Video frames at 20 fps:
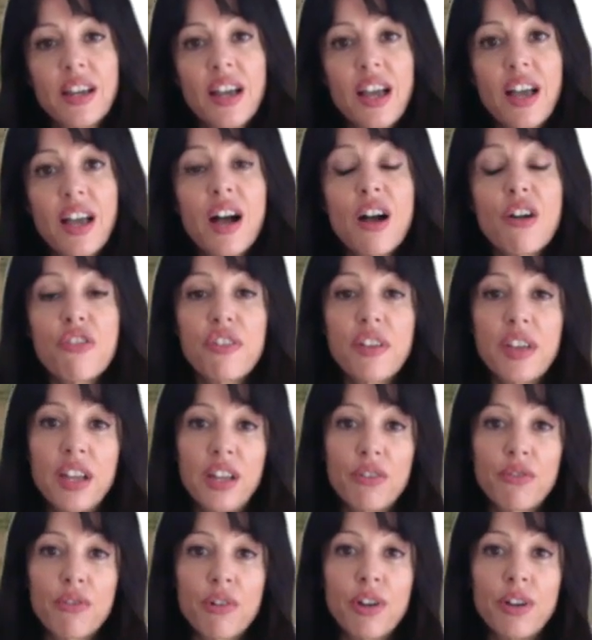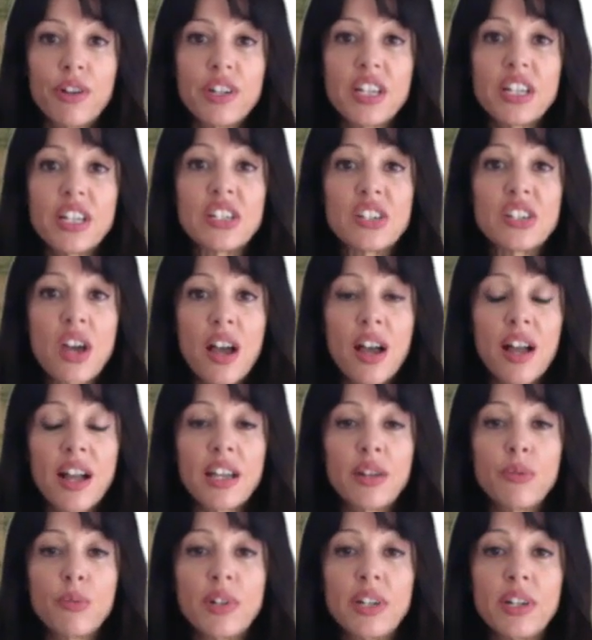Arthur Elrod
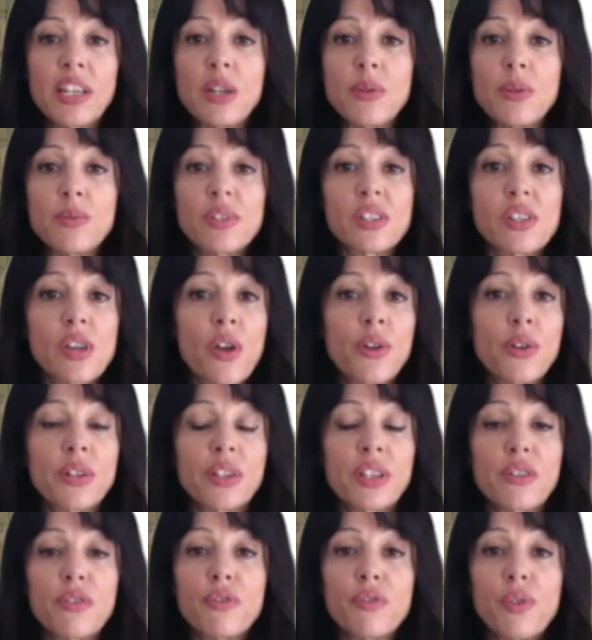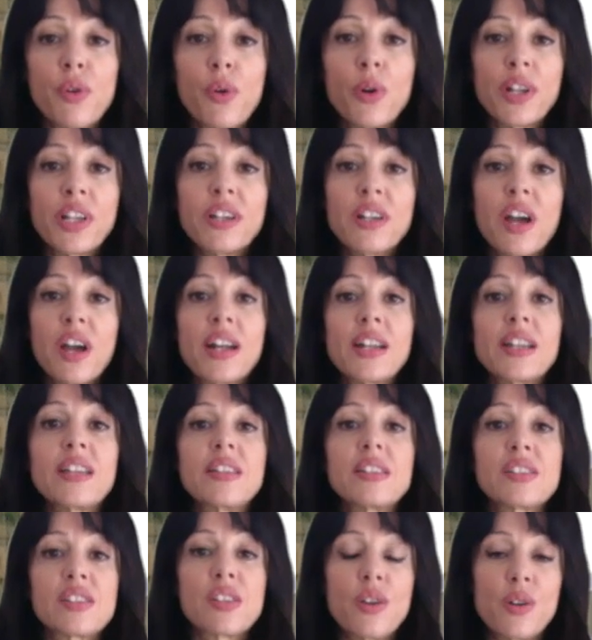died when he was only 49
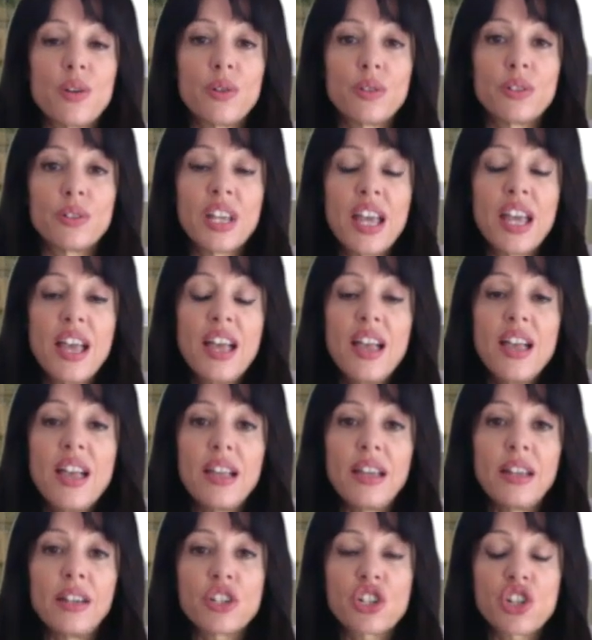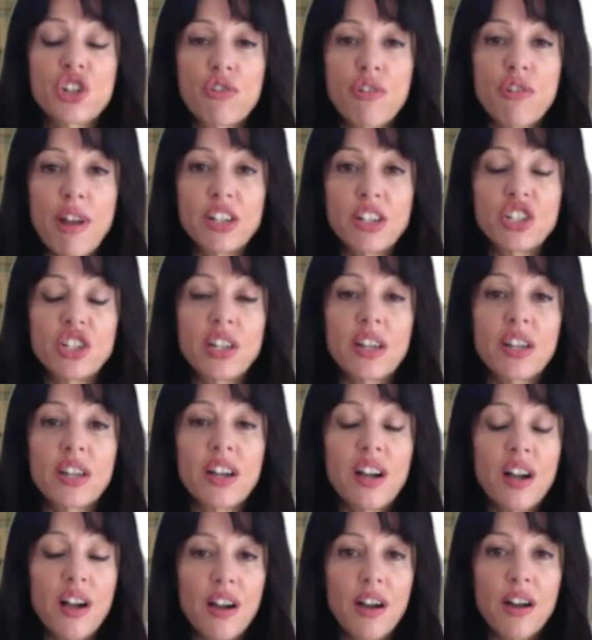years old in a tragic
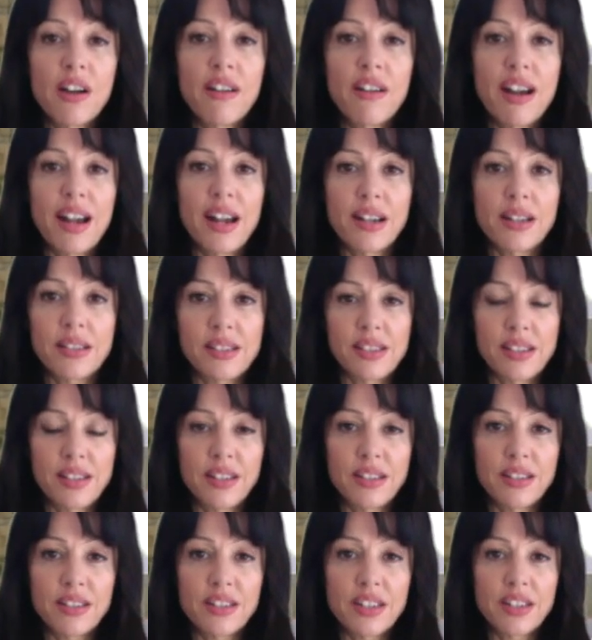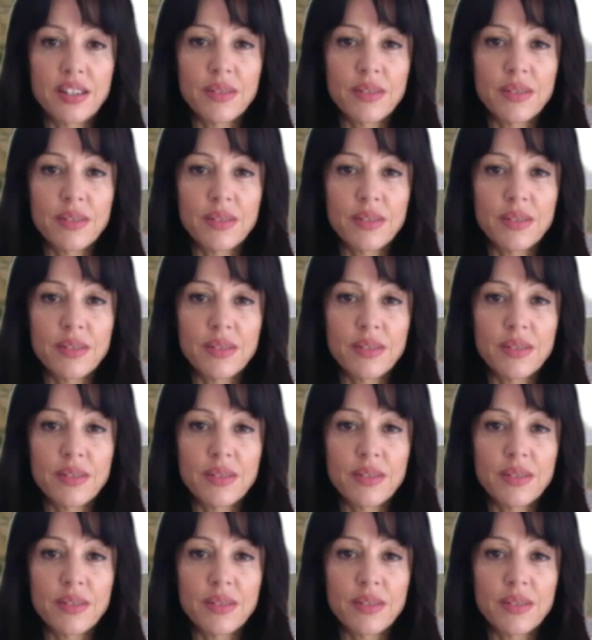car accident.